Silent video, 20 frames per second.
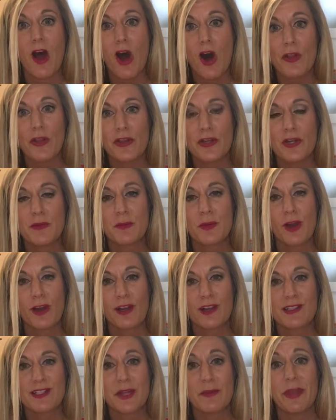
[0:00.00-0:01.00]
all the new
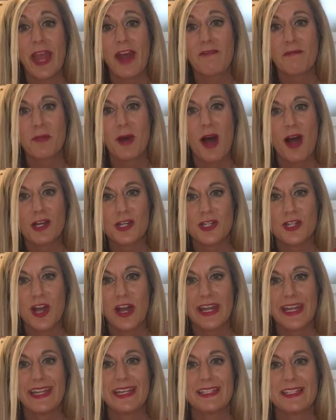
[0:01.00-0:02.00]
products and we have Posh
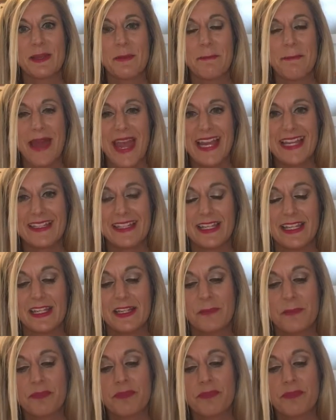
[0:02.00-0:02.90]
Night and it's amazing.